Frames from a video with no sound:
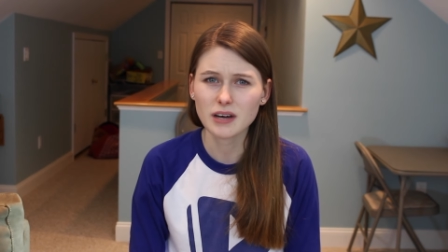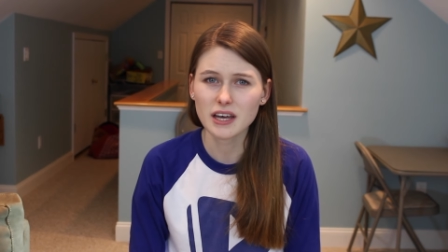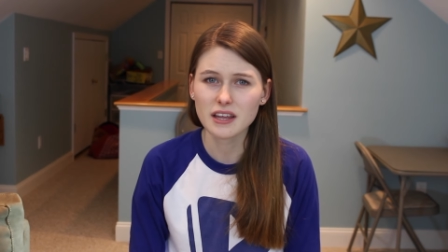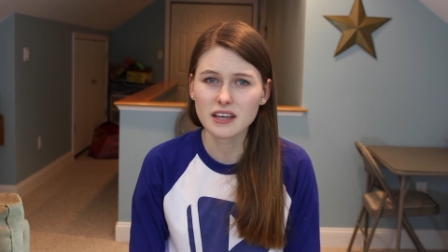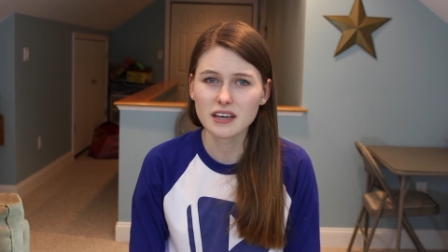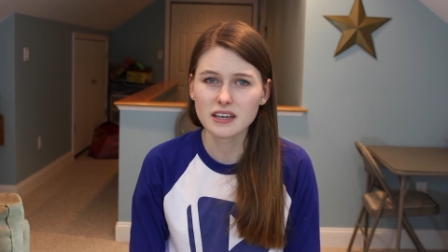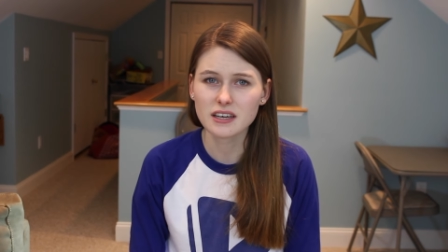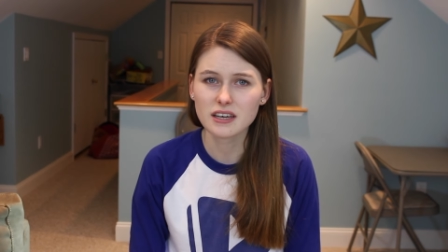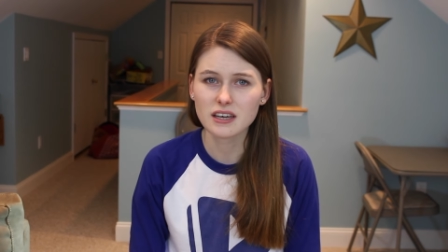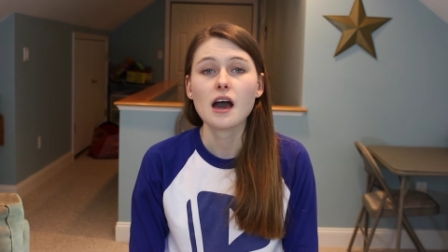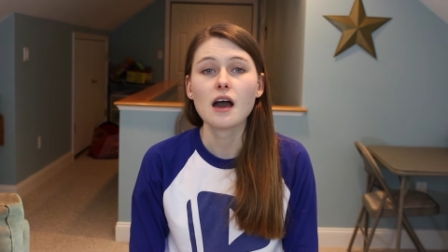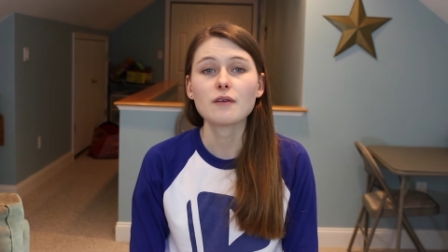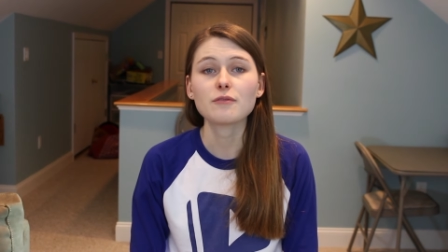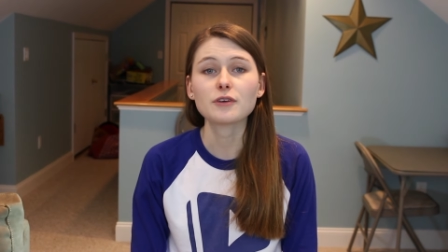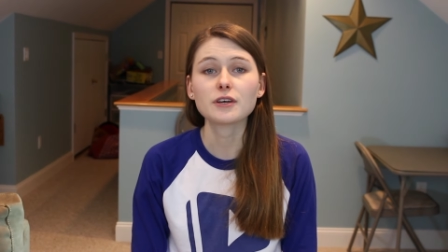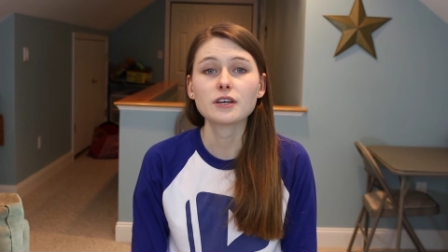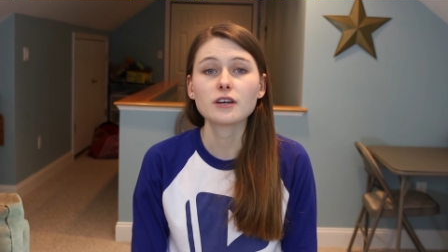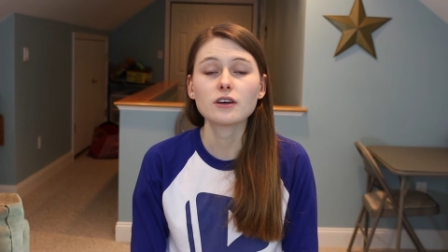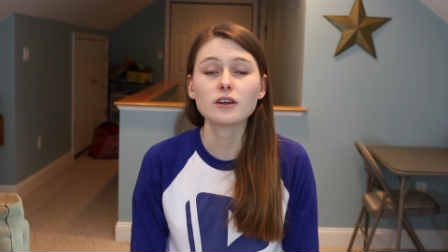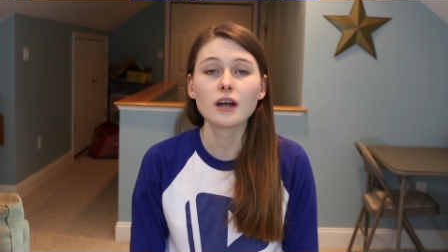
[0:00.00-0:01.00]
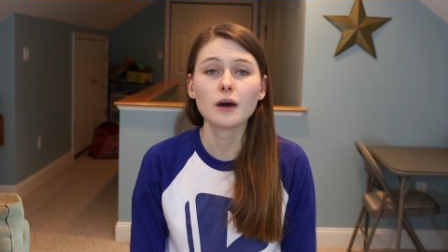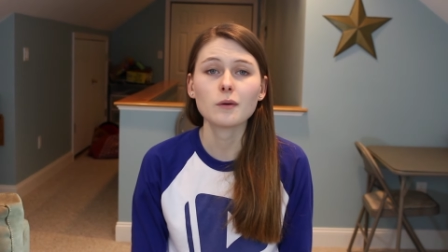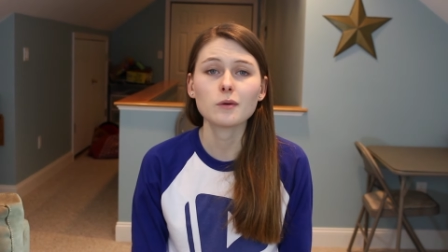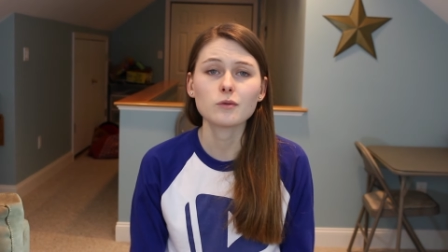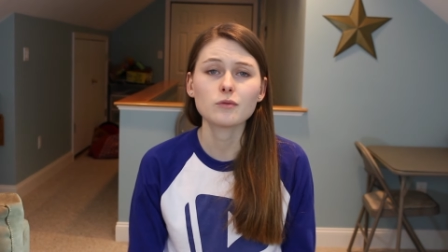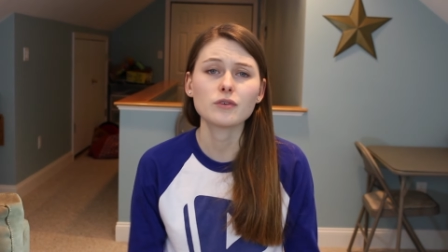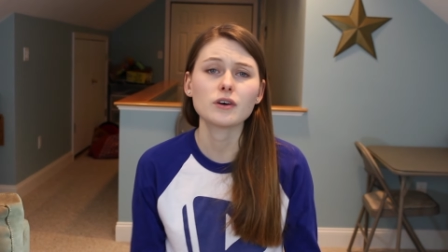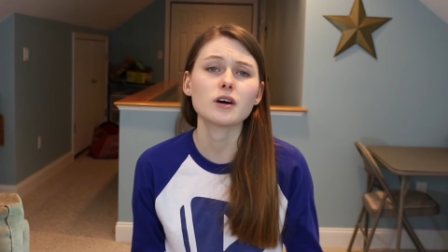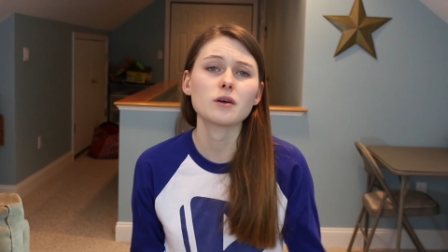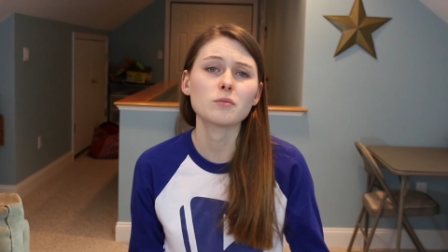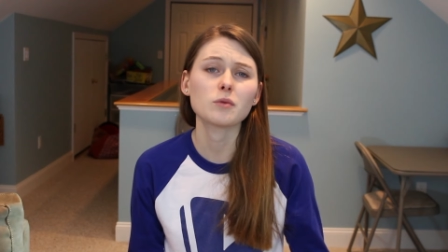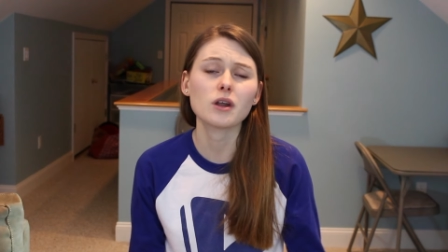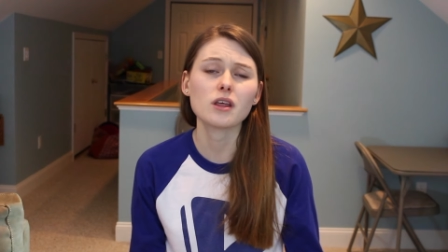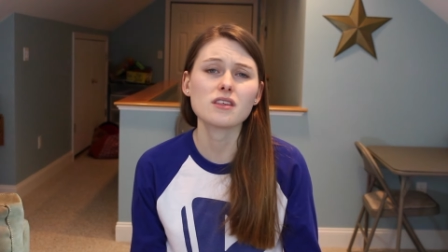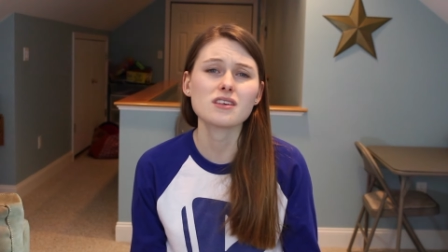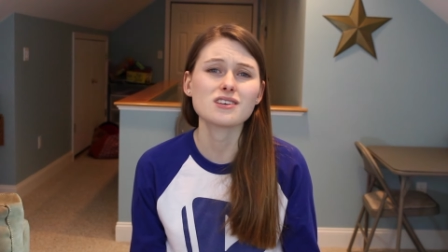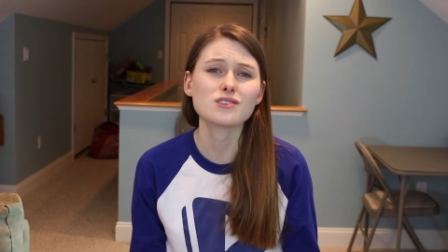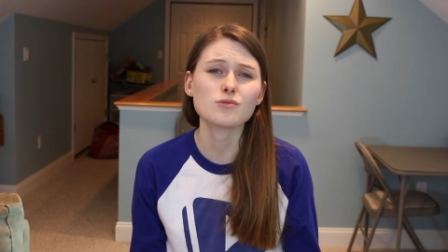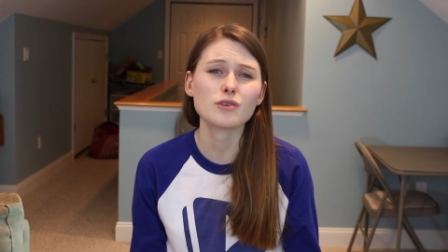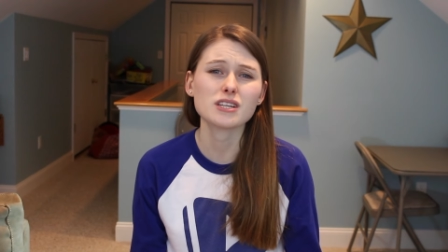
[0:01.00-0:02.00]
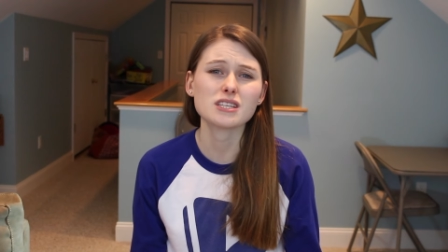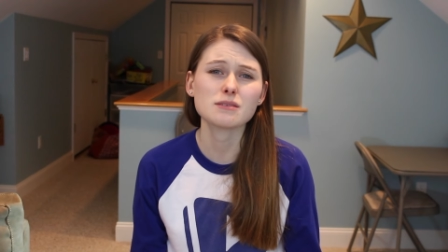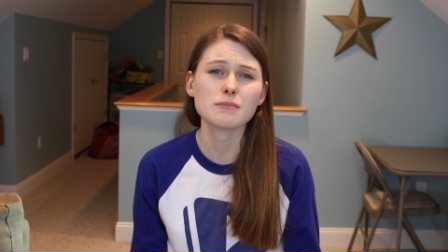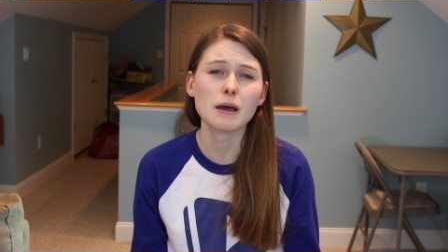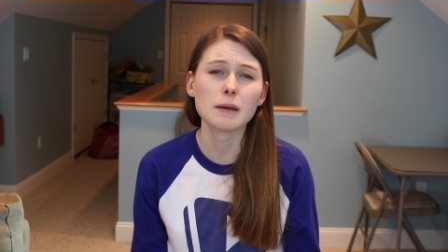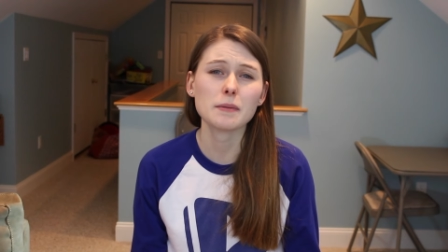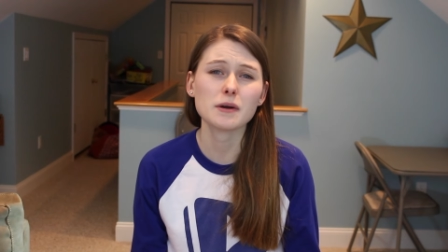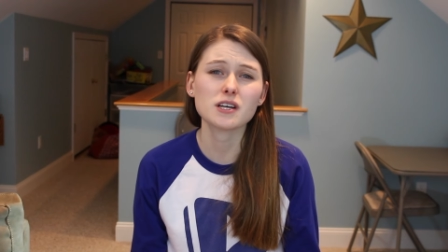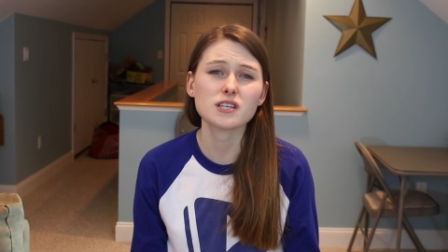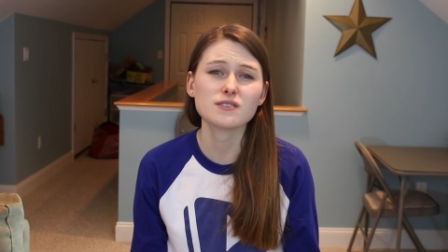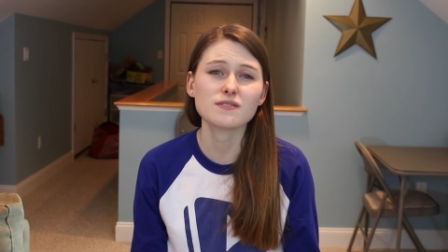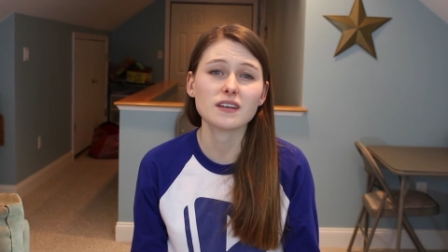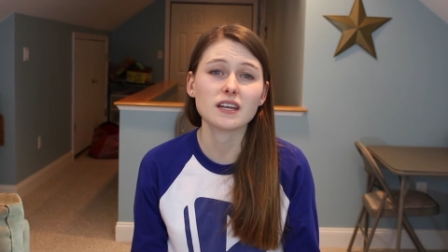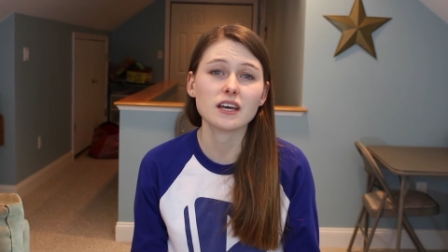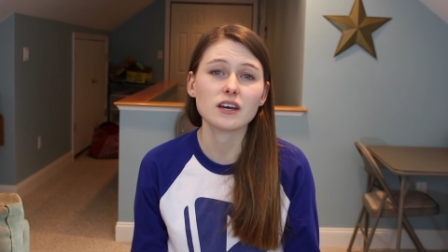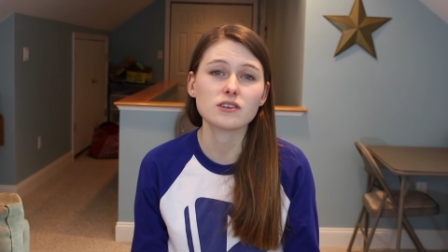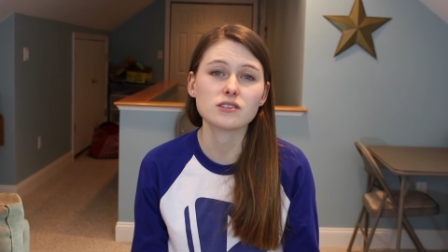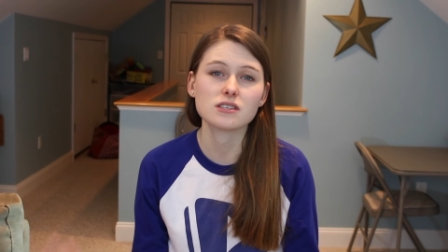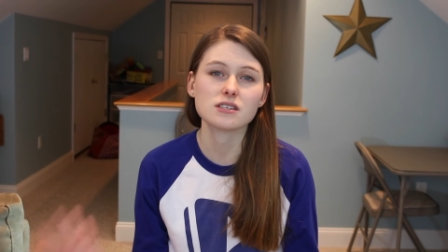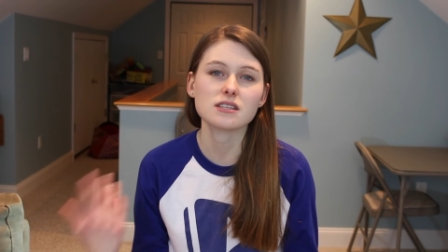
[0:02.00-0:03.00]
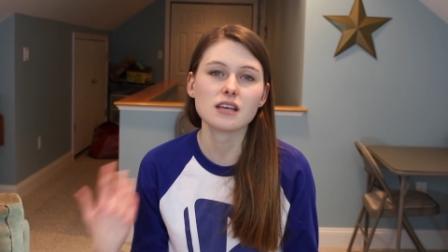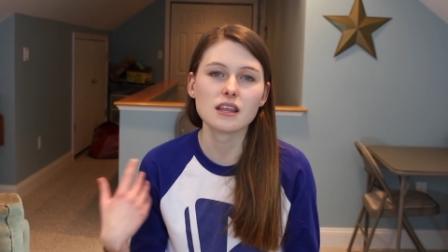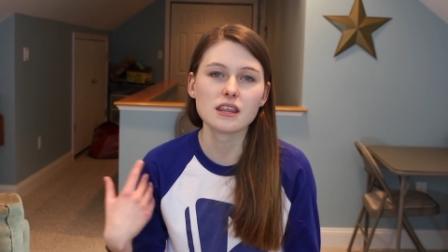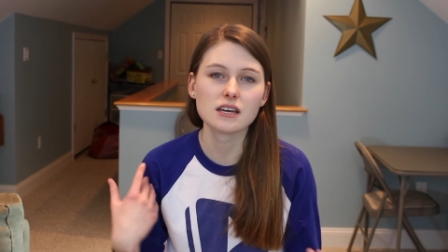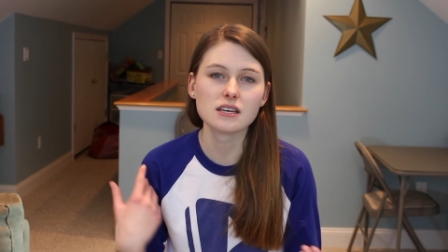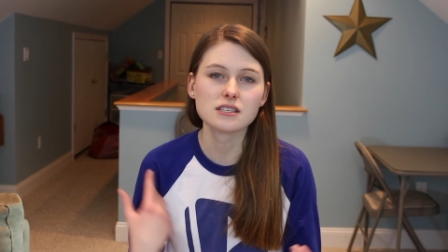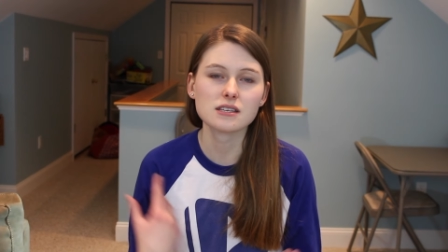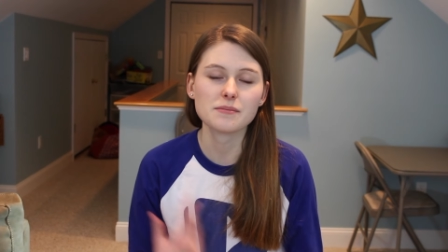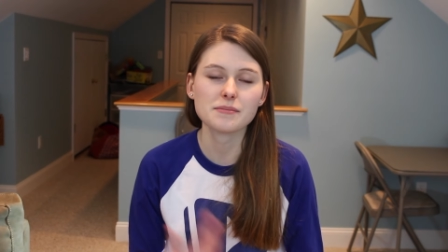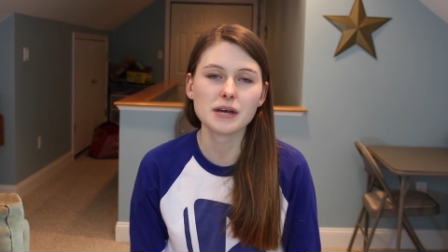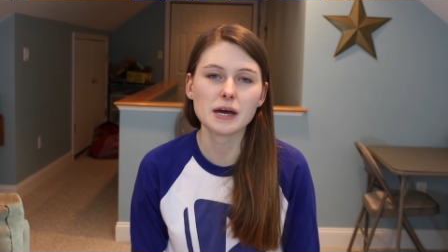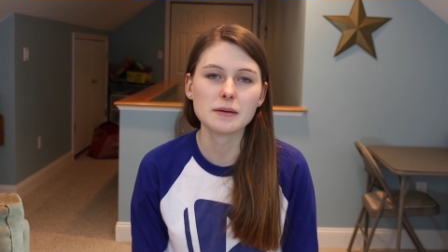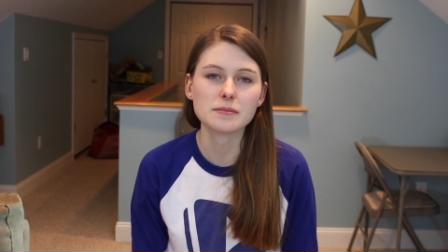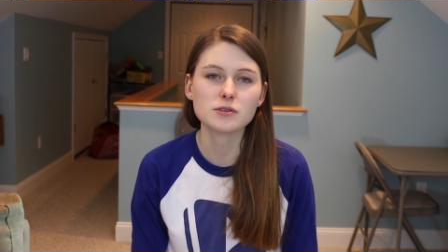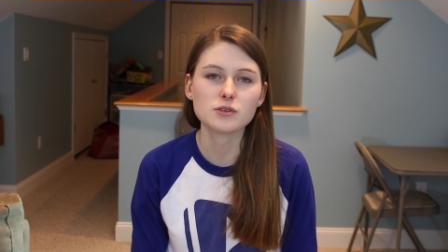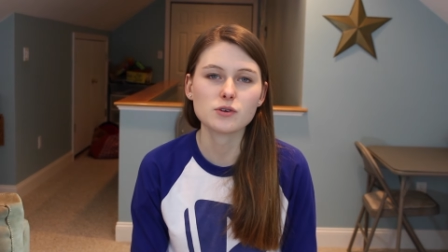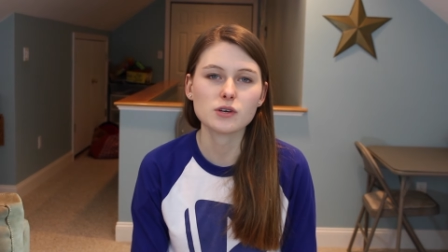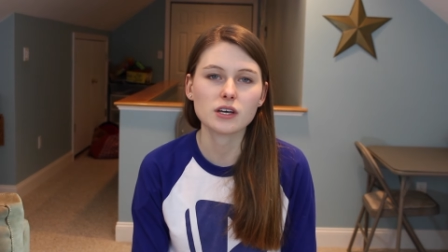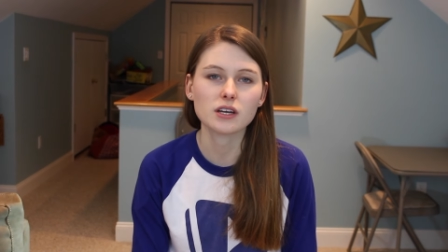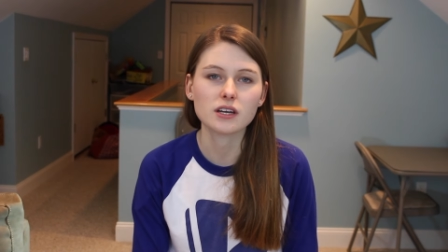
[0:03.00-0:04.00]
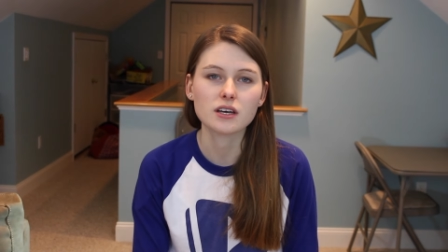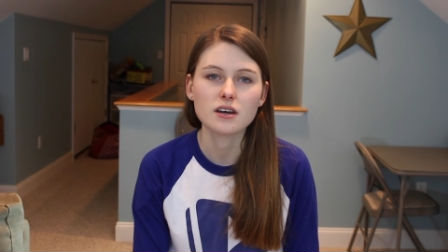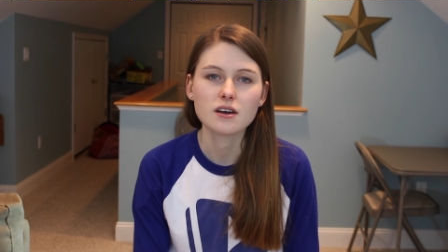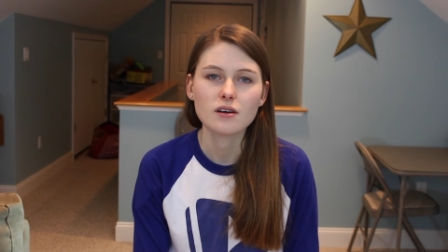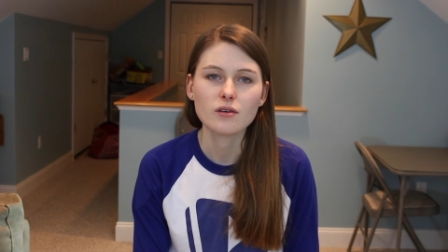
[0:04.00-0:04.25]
I think, I figured I would film one of these what's in my purse videos because I think sometimes you can